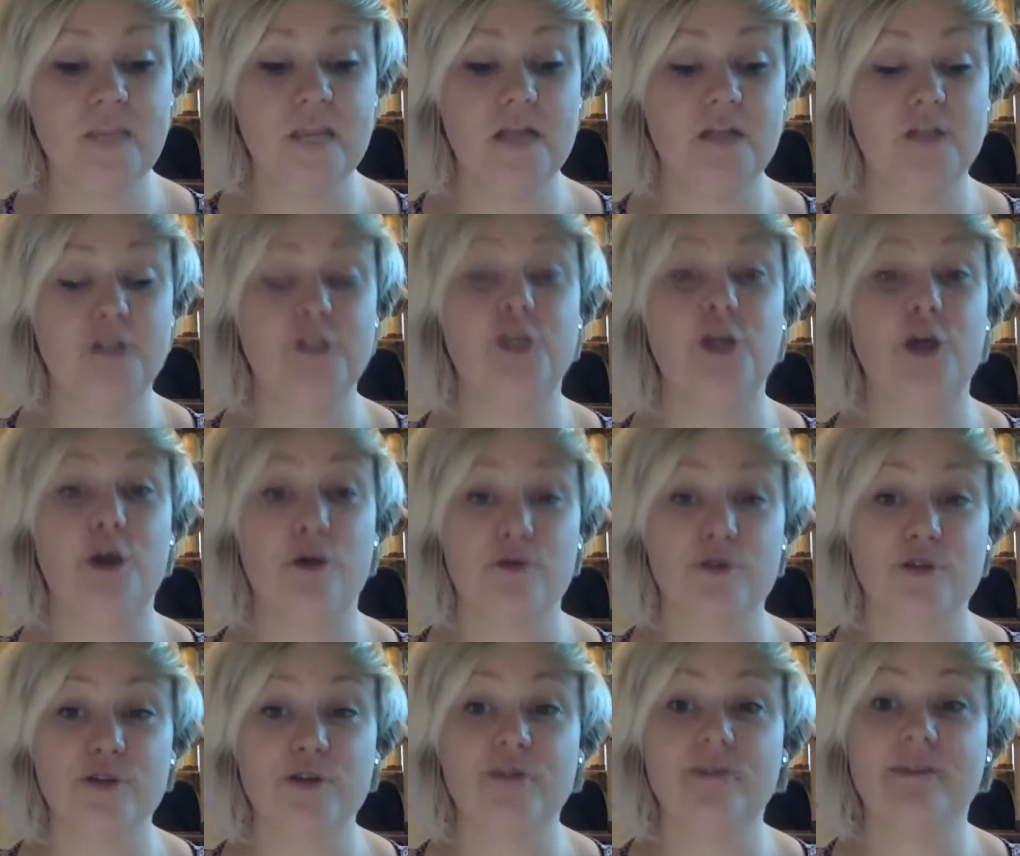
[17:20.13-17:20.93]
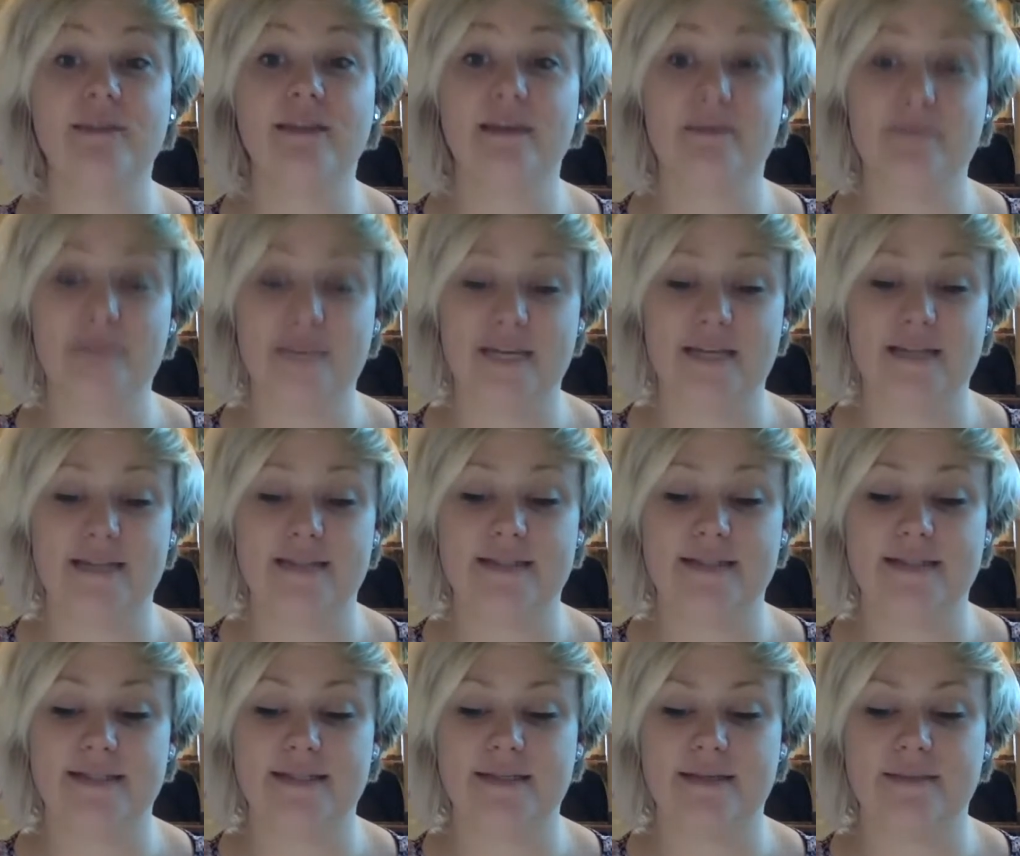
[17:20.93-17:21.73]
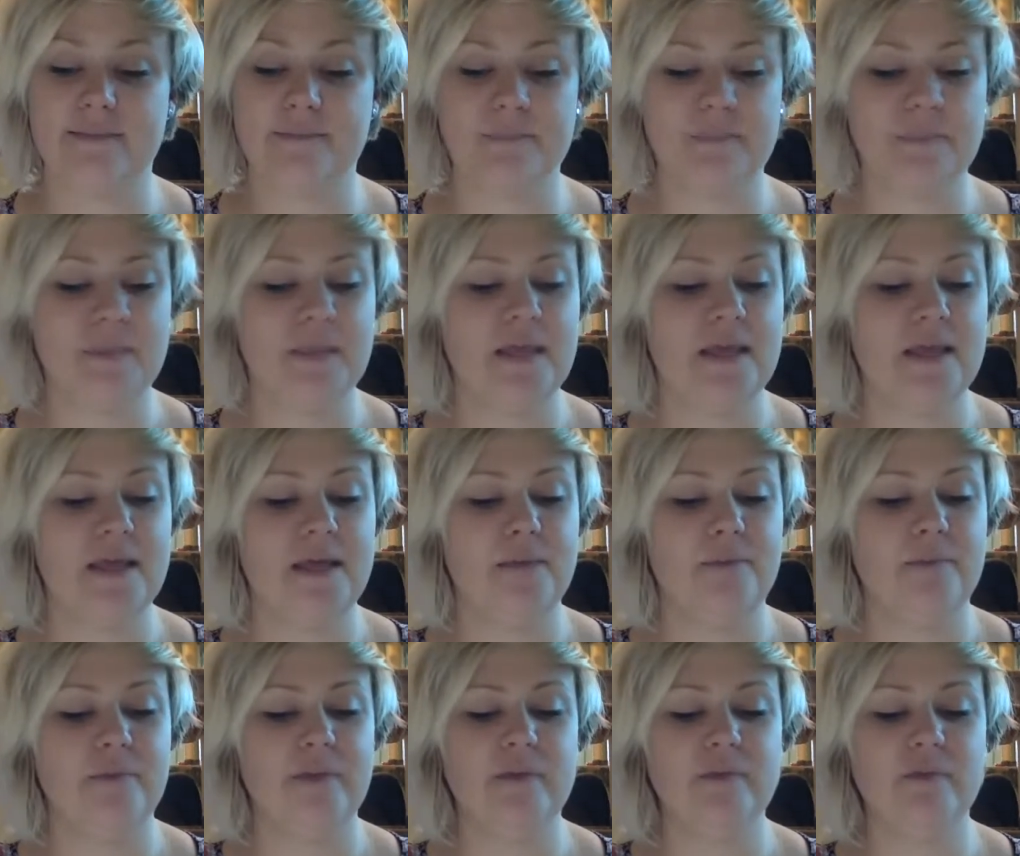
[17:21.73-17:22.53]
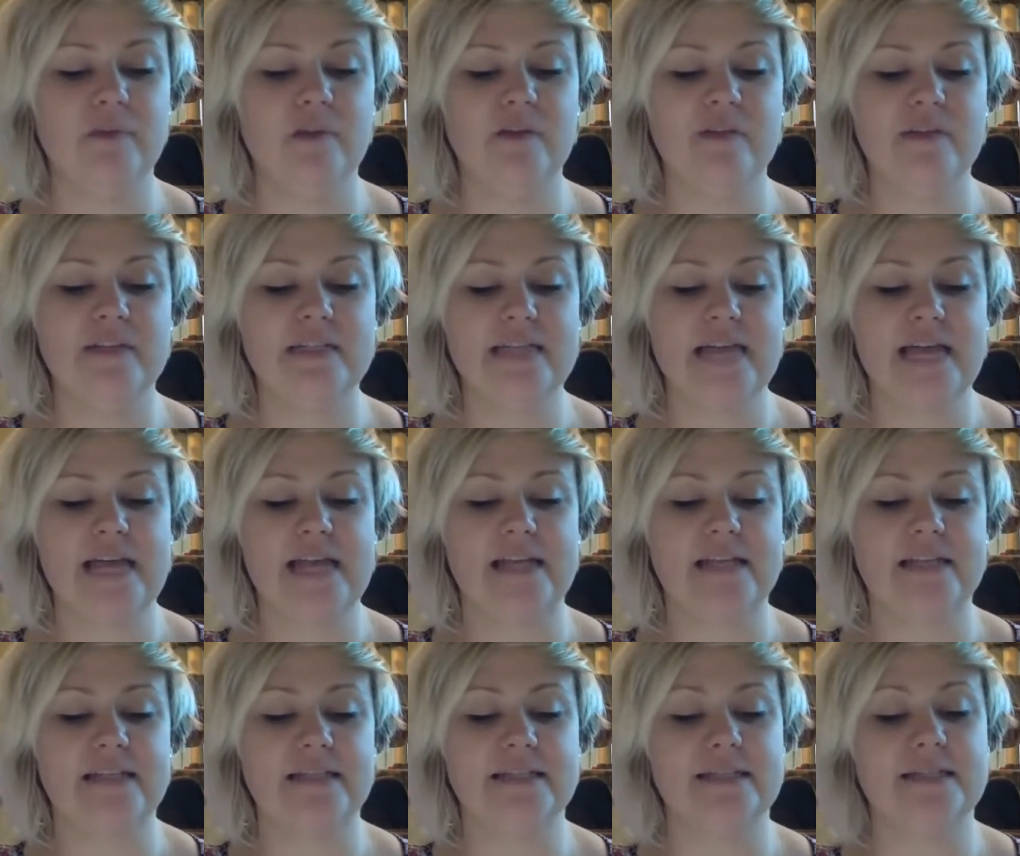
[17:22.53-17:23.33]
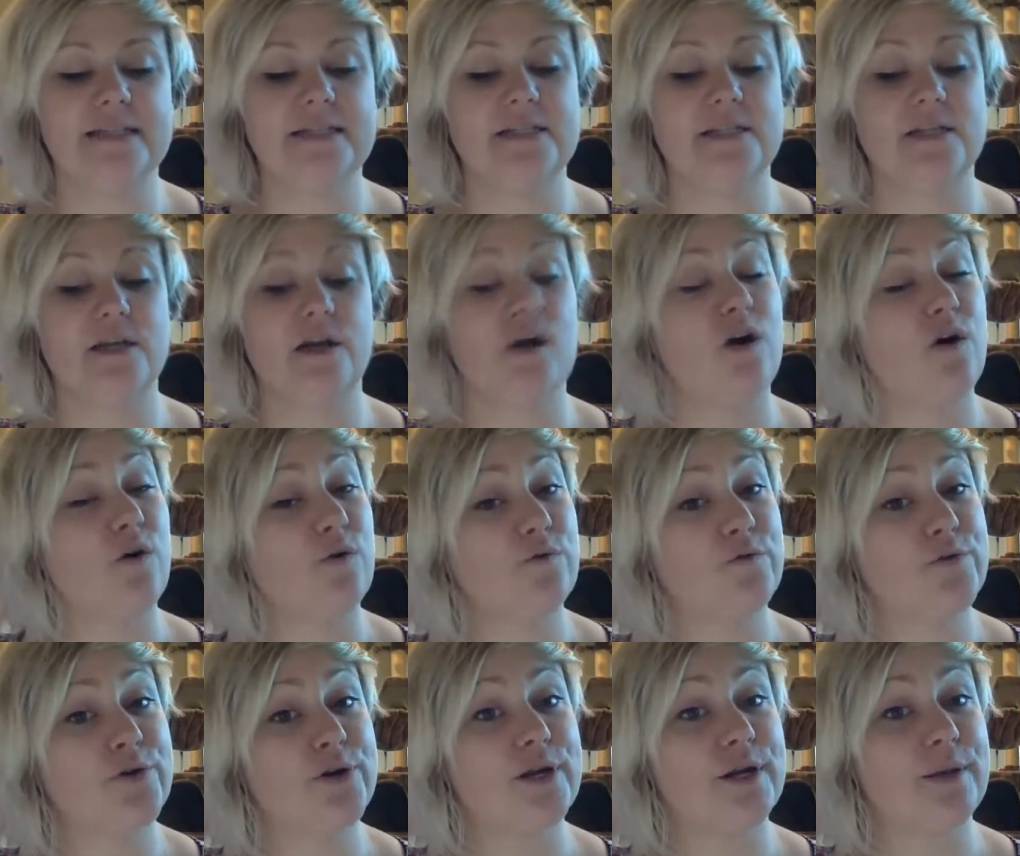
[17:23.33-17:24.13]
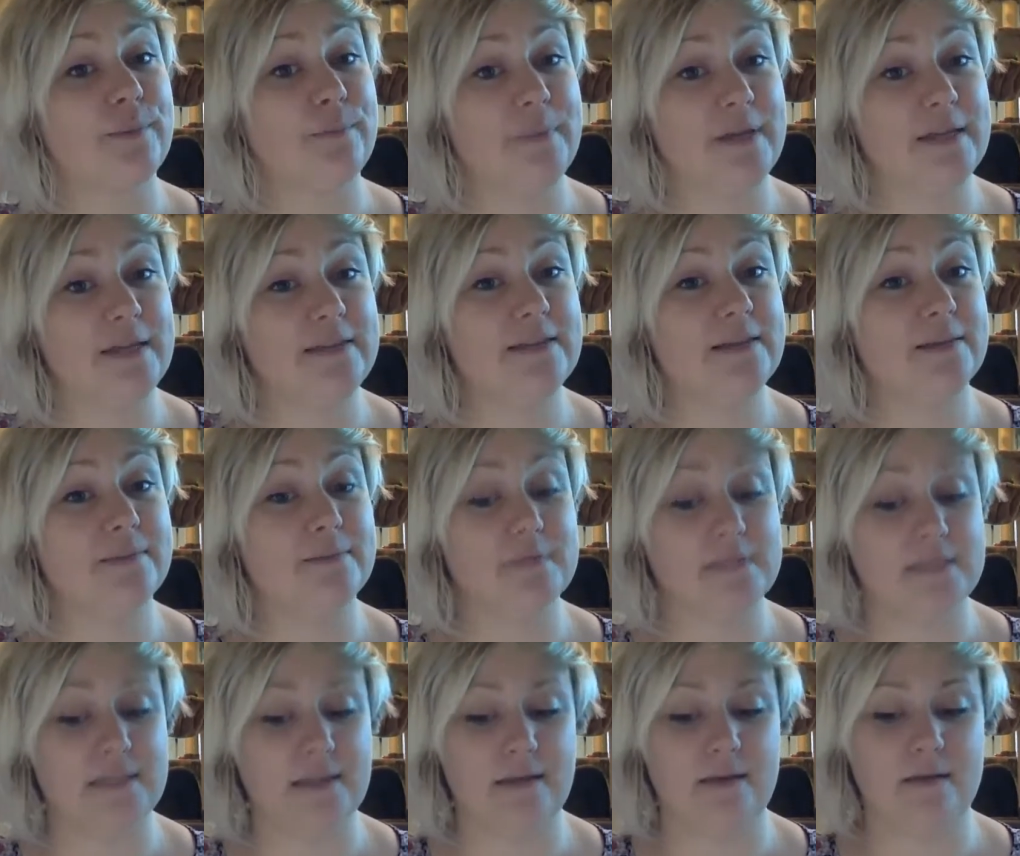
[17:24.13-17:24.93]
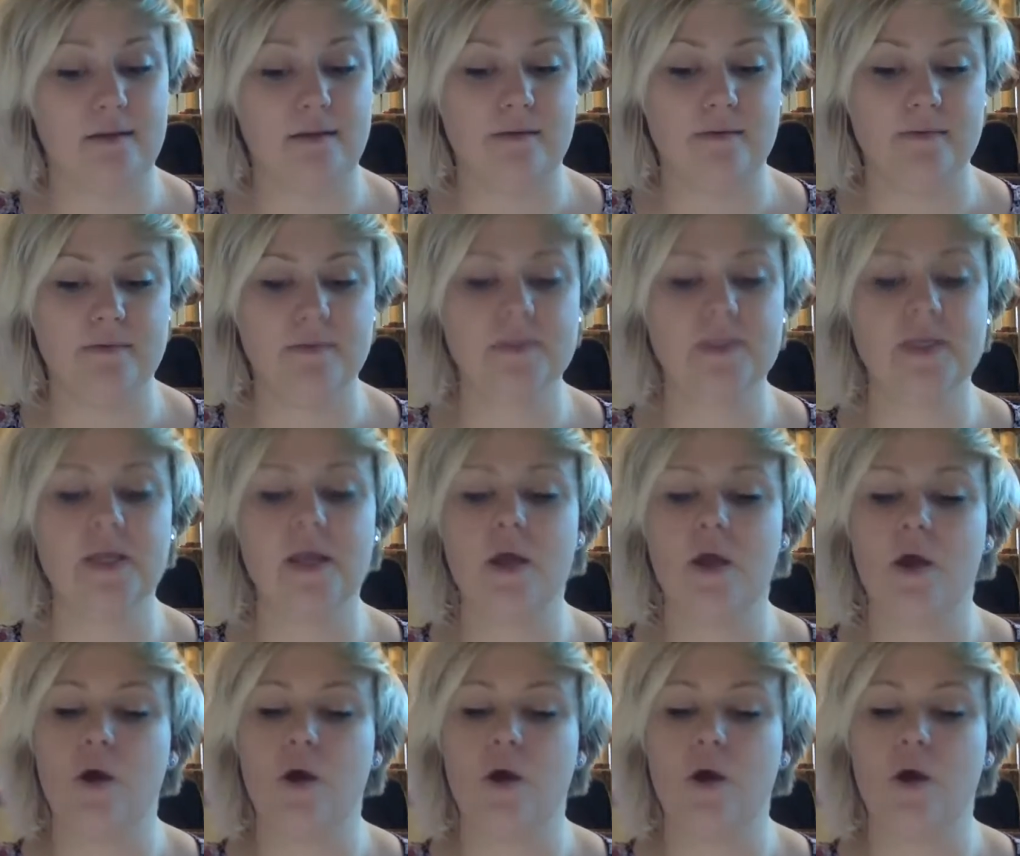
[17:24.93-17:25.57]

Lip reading: Know your limits. People have a tendency to overcommit themselves.